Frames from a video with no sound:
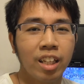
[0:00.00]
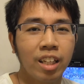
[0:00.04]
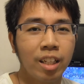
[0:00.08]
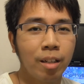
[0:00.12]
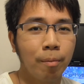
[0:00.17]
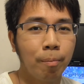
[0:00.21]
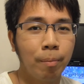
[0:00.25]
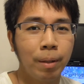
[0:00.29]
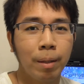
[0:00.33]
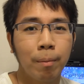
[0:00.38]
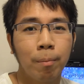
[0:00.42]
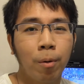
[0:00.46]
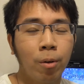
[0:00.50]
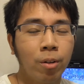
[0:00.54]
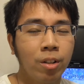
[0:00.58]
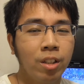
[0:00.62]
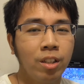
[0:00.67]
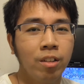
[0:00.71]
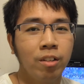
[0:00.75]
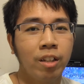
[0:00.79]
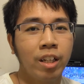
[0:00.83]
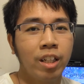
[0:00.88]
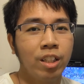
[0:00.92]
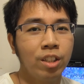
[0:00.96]
and a big
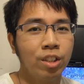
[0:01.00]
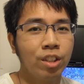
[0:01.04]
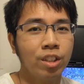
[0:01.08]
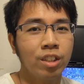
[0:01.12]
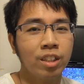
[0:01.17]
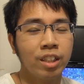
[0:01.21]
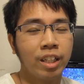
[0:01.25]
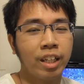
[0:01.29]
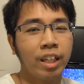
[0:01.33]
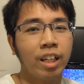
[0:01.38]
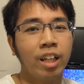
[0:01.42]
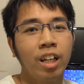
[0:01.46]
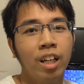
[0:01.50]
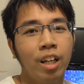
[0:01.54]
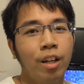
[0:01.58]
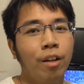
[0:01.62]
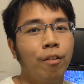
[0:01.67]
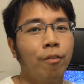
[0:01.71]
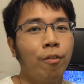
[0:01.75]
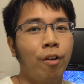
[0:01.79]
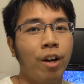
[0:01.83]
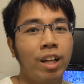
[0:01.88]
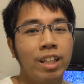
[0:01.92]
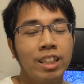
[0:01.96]
body. You can just,
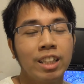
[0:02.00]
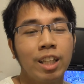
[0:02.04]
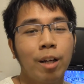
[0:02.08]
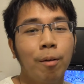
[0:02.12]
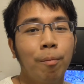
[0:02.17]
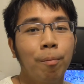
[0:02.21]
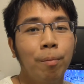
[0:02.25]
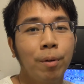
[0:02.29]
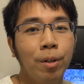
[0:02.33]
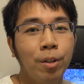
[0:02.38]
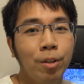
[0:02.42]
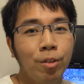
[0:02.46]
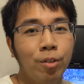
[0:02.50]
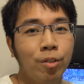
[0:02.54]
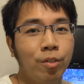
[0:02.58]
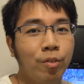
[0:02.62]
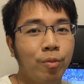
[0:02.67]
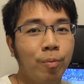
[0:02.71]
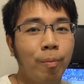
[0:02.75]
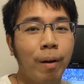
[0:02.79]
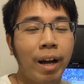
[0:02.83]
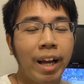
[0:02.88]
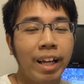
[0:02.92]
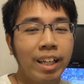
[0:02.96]
for example,
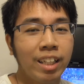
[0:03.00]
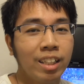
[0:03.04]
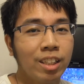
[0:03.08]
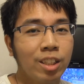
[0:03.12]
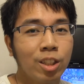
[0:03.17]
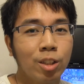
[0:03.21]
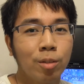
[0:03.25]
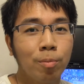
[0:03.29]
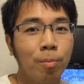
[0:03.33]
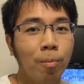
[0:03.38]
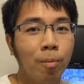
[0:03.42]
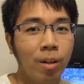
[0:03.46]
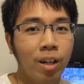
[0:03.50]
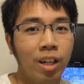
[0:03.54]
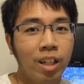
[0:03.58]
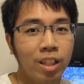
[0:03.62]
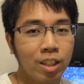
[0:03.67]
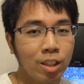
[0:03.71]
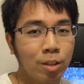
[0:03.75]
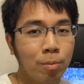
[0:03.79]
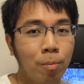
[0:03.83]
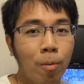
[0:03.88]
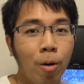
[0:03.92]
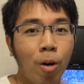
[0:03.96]
you buy a
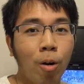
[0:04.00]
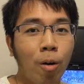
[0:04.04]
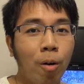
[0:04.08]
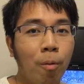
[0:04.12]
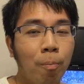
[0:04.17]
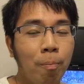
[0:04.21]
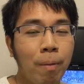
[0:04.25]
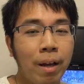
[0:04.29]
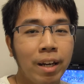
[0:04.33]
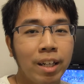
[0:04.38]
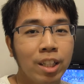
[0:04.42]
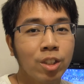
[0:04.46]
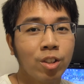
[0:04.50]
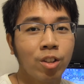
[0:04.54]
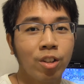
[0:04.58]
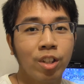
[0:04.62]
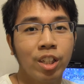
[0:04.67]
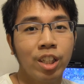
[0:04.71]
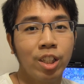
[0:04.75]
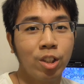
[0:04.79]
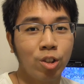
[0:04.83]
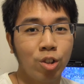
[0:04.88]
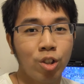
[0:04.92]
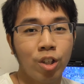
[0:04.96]
small
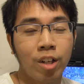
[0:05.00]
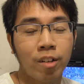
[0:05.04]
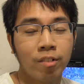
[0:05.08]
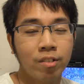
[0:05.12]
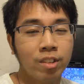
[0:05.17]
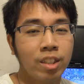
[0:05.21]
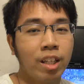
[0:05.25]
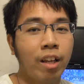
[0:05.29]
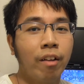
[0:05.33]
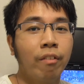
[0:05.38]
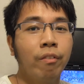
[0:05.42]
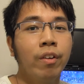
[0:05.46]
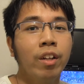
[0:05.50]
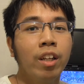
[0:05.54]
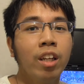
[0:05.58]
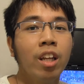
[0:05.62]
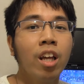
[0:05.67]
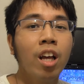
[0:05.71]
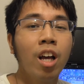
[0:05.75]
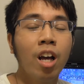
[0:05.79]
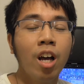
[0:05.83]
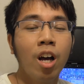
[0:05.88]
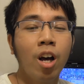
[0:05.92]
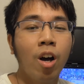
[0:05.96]
Panasonic
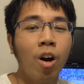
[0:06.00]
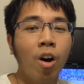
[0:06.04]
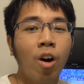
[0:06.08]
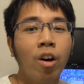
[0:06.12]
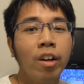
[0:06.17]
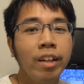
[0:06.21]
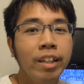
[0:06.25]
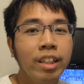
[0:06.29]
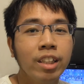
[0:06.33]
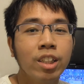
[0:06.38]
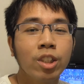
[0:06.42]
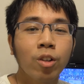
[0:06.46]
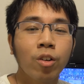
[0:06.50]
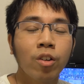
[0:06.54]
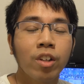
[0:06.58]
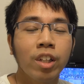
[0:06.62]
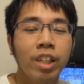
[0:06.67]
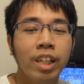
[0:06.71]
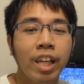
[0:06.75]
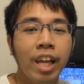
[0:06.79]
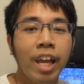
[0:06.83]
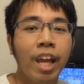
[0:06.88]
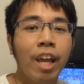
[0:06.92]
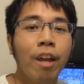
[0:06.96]
GF7 or the
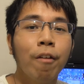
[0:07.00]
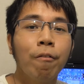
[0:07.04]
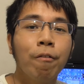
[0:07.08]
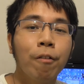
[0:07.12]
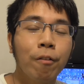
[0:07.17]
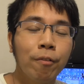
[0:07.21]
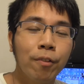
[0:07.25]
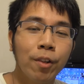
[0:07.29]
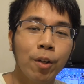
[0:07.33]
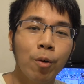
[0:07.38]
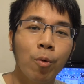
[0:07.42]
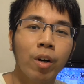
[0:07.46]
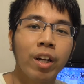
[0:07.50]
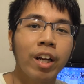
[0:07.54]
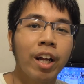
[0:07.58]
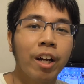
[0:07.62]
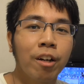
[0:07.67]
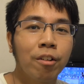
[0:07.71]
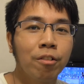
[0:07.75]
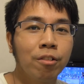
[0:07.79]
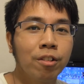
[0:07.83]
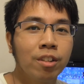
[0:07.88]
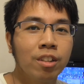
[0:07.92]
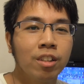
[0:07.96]
Sony
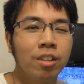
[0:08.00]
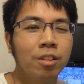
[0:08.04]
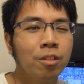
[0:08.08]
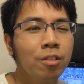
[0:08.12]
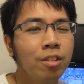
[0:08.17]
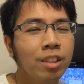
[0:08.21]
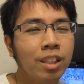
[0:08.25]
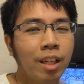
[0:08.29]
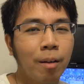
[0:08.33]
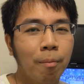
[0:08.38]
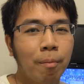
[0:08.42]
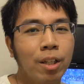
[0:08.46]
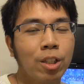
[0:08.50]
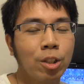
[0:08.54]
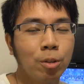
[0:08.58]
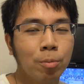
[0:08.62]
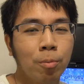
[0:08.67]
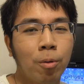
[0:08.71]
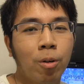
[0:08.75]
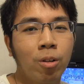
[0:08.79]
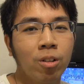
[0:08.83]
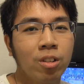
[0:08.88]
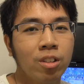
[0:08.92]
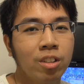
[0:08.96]
A5100. Those are
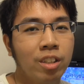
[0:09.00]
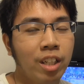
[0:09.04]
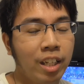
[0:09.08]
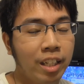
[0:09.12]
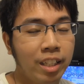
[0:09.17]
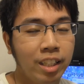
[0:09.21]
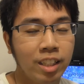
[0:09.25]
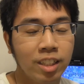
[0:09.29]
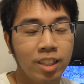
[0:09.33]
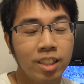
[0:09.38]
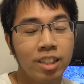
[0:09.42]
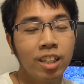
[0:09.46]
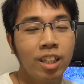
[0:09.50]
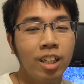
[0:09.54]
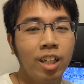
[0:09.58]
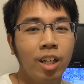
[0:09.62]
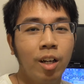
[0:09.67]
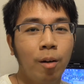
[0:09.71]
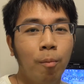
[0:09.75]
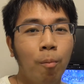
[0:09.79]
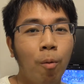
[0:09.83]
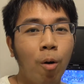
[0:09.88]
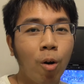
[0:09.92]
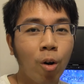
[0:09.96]
much smaller and it's
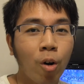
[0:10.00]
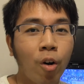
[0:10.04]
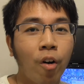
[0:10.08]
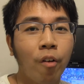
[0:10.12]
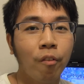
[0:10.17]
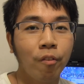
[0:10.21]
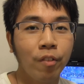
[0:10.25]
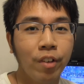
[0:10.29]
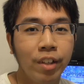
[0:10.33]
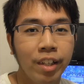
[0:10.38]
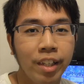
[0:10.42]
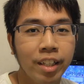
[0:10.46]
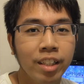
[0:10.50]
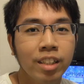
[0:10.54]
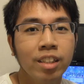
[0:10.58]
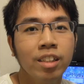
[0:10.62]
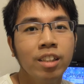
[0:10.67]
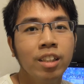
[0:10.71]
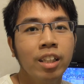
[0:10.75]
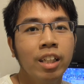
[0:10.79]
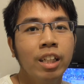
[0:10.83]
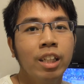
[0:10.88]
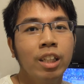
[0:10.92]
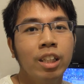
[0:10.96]
more
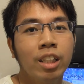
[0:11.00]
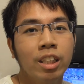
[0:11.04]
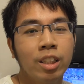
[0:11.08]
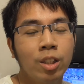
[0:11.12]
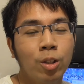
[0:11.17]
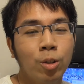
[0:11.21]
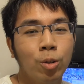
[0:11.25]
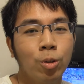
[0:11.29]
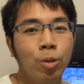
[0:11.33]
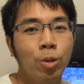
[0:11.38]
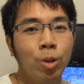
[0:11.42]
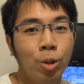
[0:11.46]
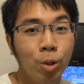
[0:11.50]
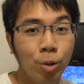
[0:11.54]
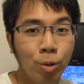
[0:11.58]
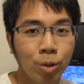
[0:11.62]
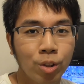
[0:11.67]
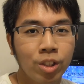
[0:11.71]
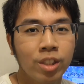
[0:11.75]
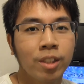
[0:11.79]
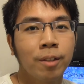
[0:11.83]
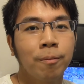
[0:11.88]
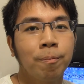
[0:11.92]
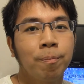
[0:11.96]
convenient to
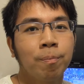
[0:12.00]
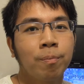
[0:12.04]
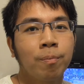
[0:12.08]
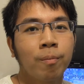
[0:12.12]
use.